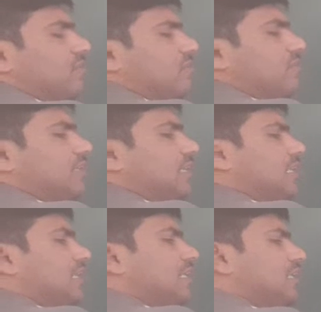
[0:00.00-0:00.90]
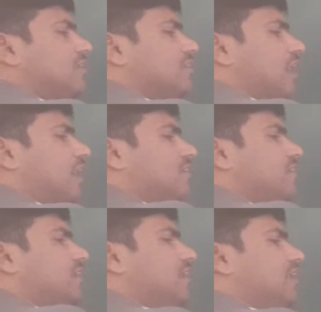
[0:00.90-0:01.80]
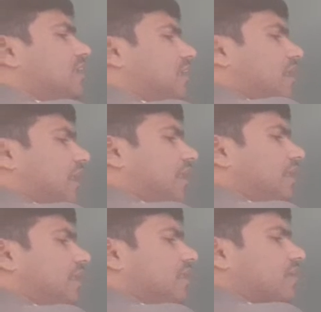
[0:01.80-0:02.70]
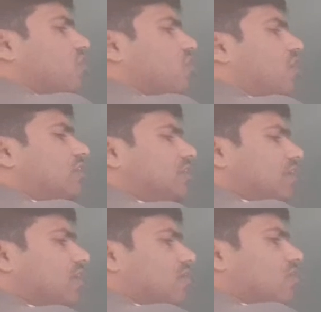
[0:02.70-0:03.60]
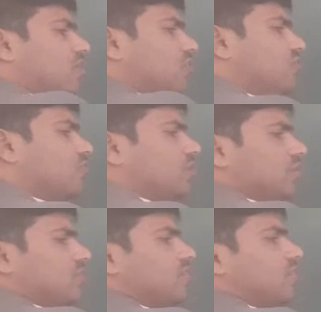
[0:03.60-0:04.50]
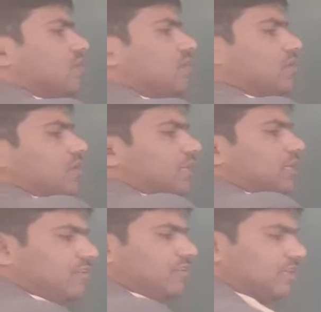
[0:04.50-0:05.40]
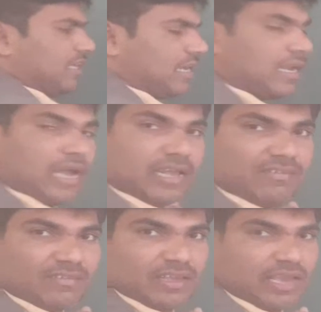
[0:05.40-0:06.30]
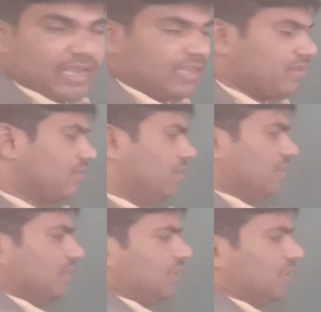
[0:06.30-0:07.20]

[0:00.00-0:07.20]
We taken it is as a air. Got it or not all the students? It is taken as air.